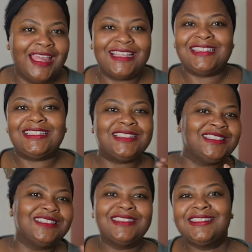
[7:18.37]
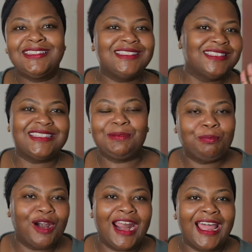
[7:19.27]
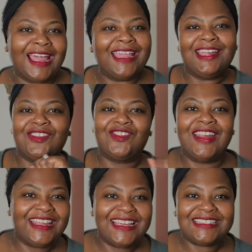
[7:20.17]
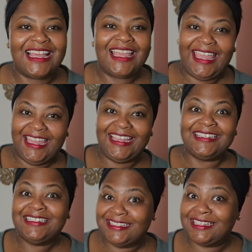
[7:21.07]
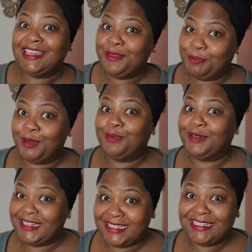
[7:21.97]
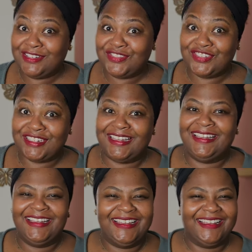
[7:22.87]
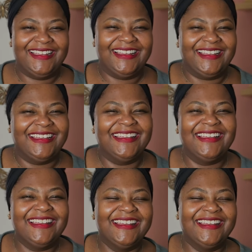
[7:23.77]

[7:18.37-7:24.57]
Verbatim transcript: as spry and ready as I can just to keep up with his energy.